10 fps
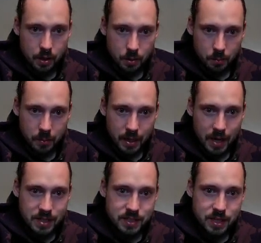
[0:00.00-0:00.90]
But
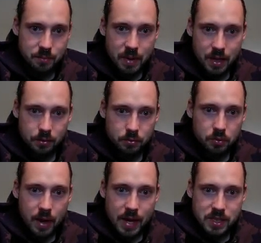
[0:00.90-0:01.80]
I did make it
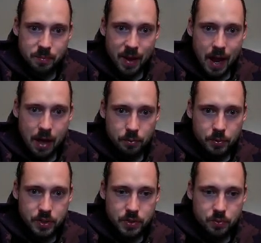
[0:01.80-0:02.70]
through Ice Path,
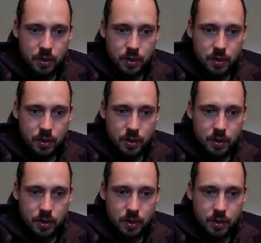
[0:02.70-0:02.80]
which is where